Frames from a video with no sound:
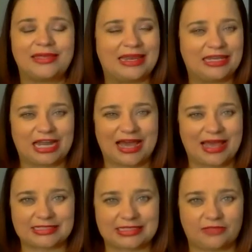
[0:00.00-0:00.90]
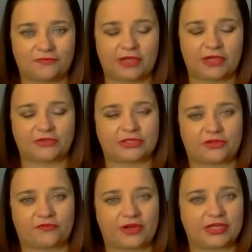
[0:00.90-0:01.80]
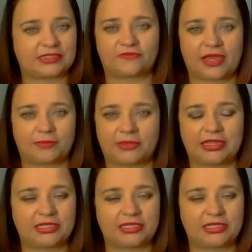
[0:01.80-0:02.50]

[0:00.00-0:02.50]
and not asking favors of their friends and family.